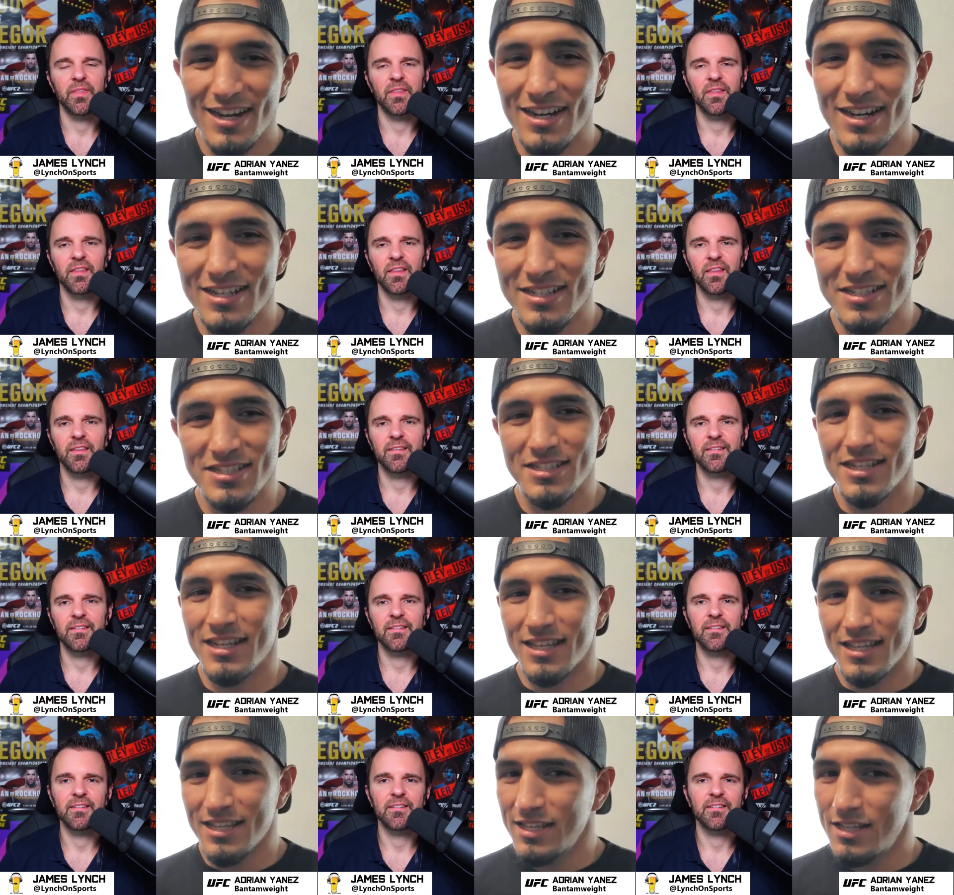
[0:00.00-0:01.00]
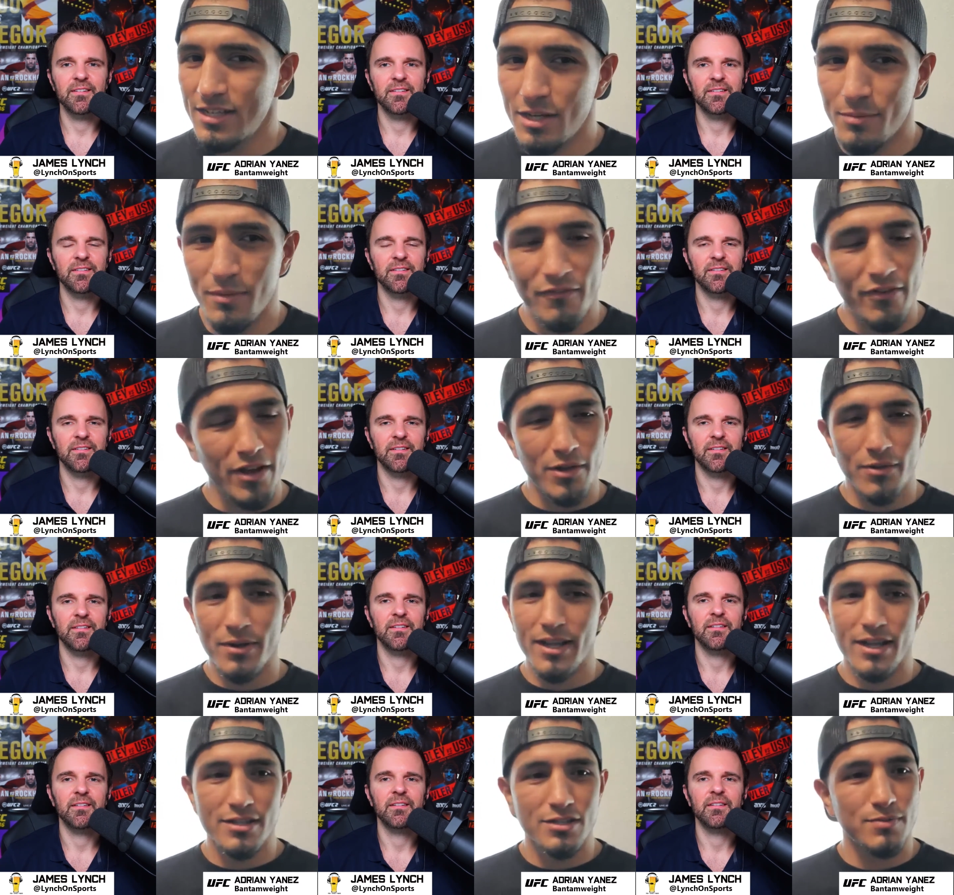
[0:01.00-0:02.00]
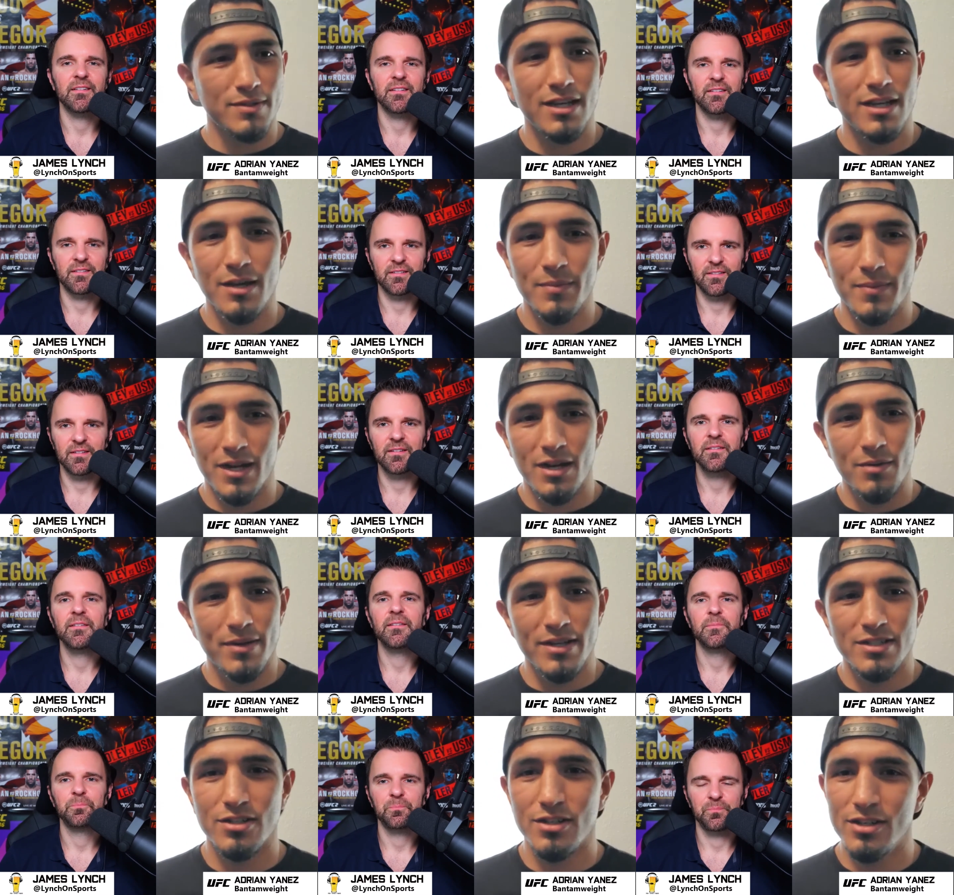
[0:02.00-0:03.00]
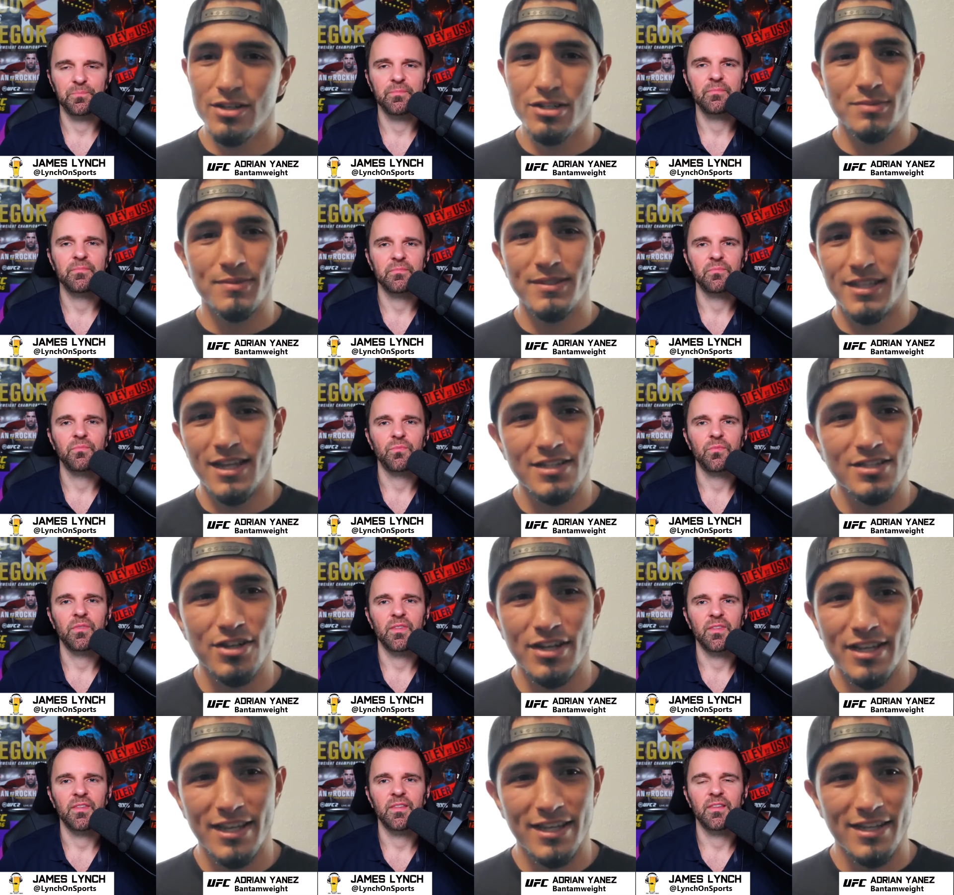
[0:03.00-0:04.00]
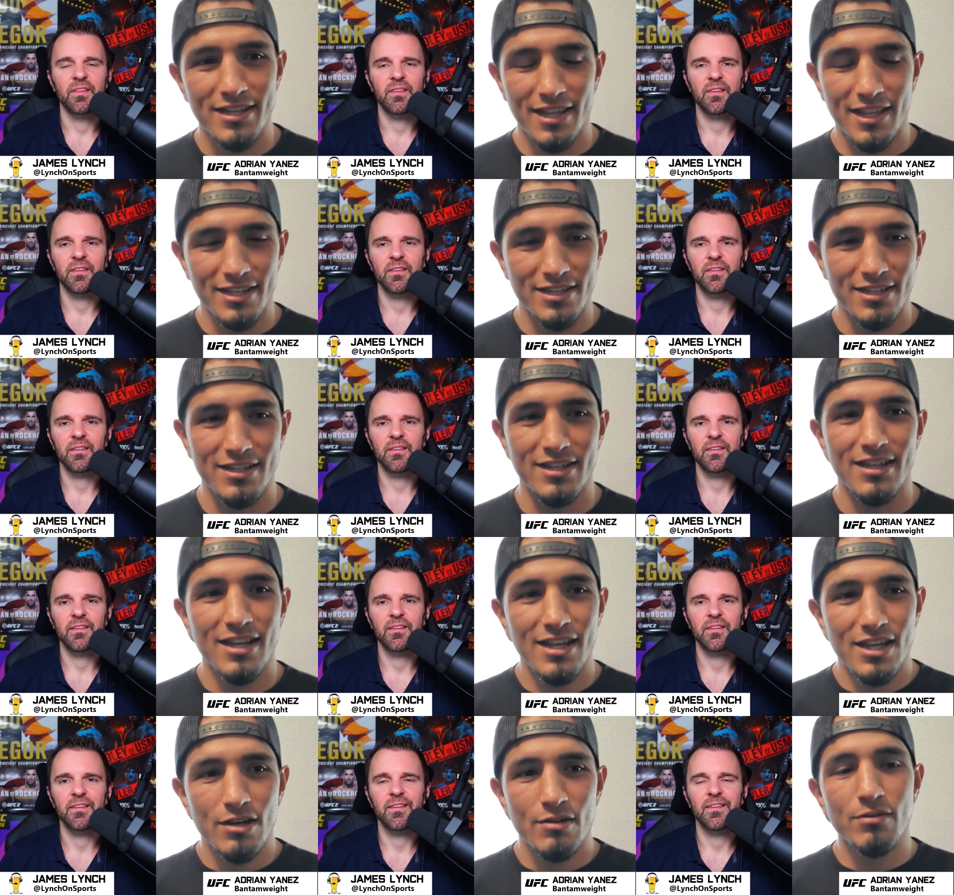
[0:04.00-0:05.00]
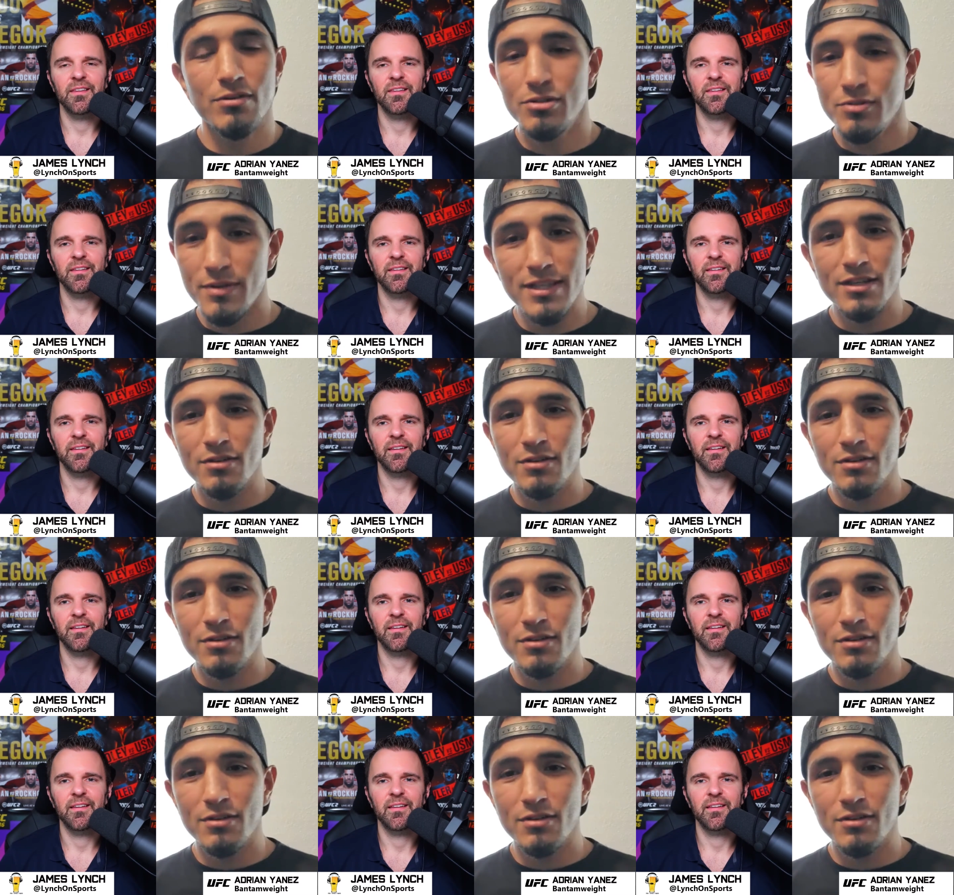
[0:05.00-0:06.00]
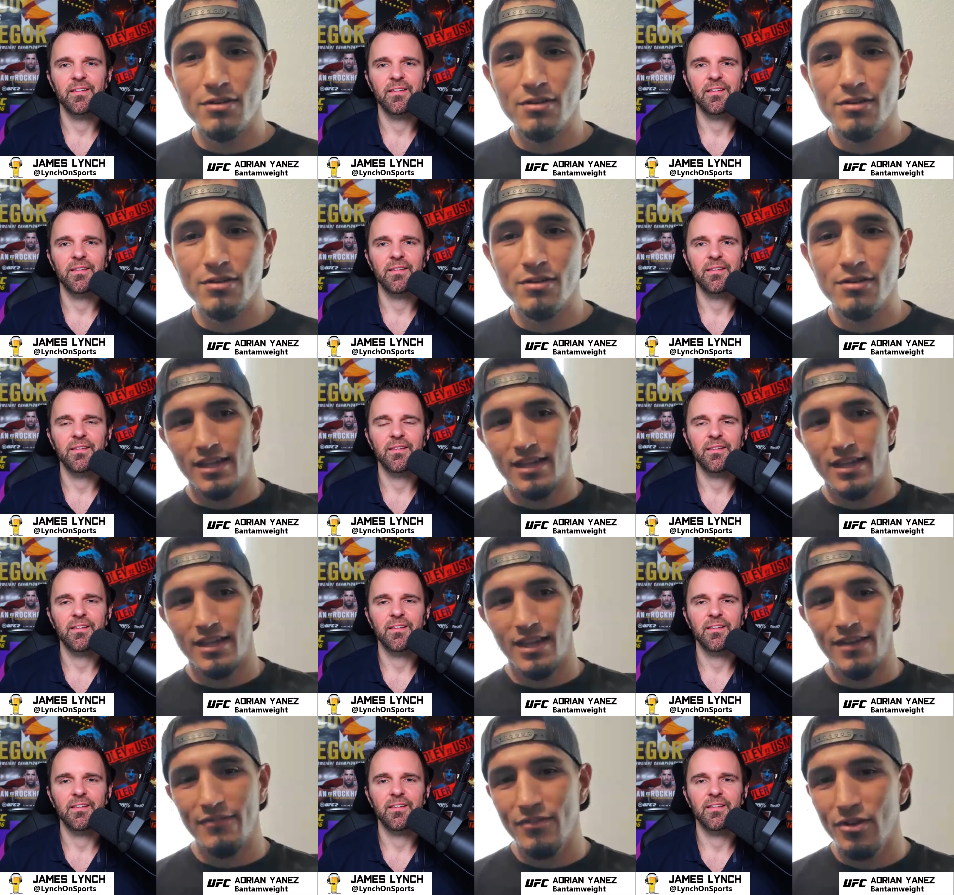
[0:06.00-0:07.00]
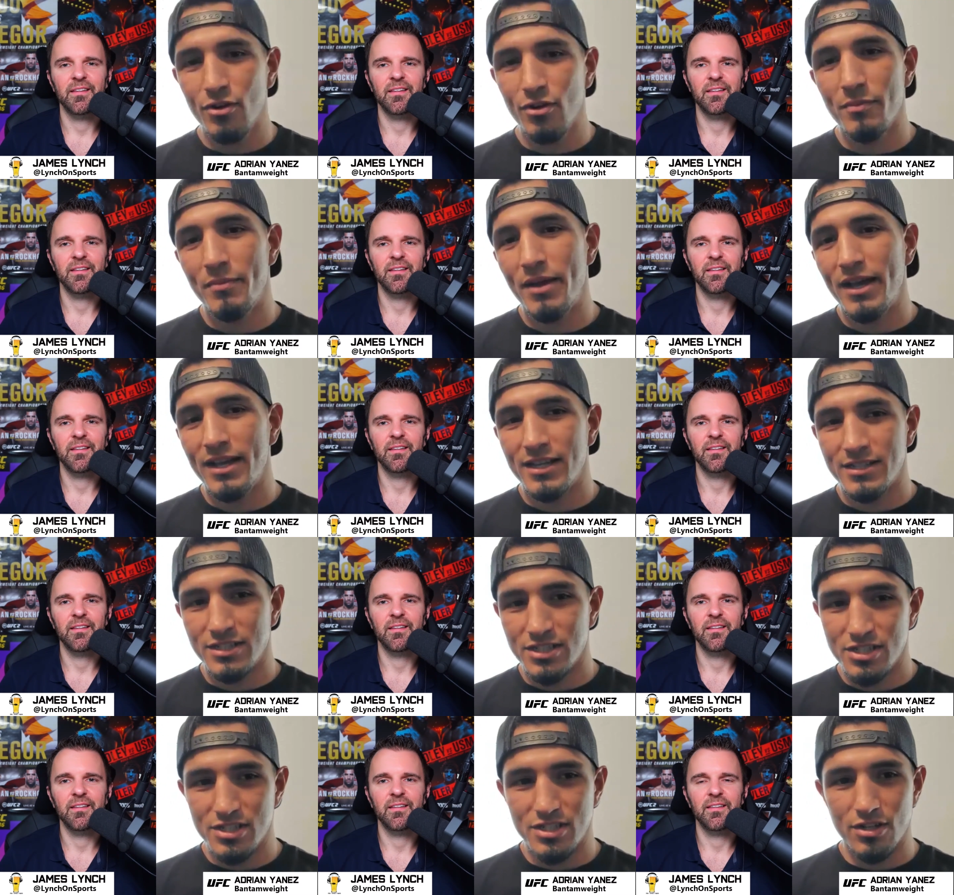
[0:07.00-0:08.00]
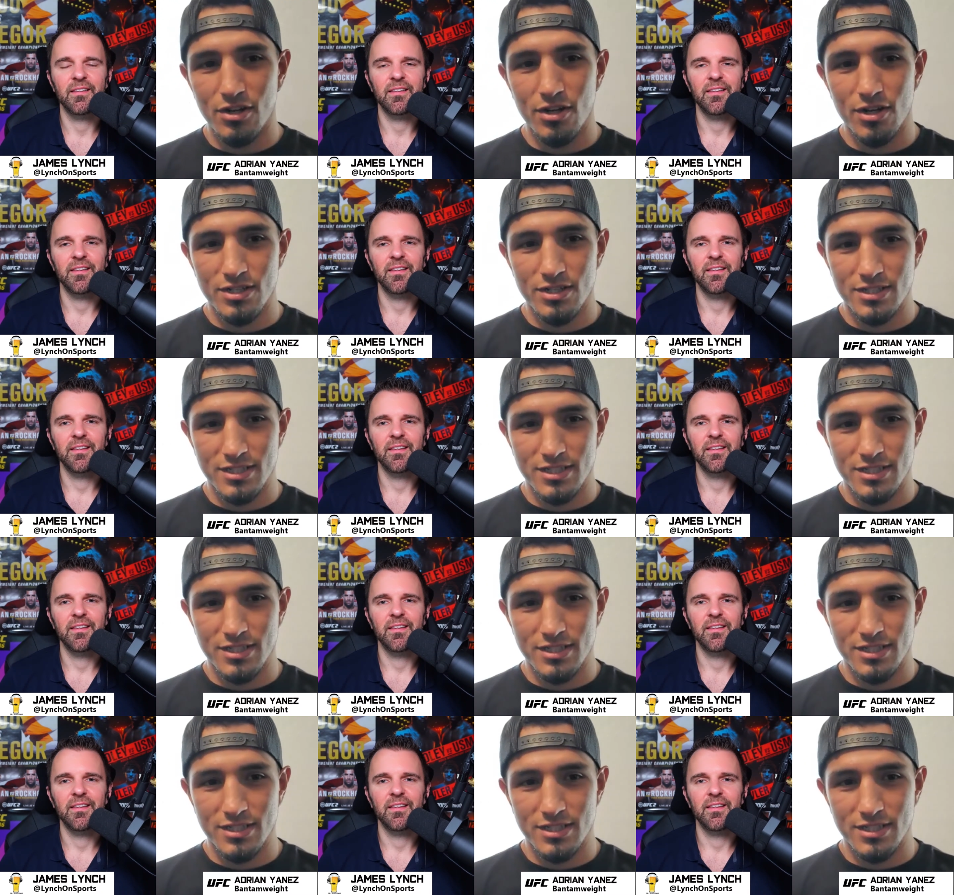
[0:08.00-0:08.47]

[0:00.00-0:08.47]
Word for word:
Speaker 1: It's like, my follower counts went up, and everybody started noticing me. And then I started getting, like, what was really cool was, like, watching the, like, after going back and just start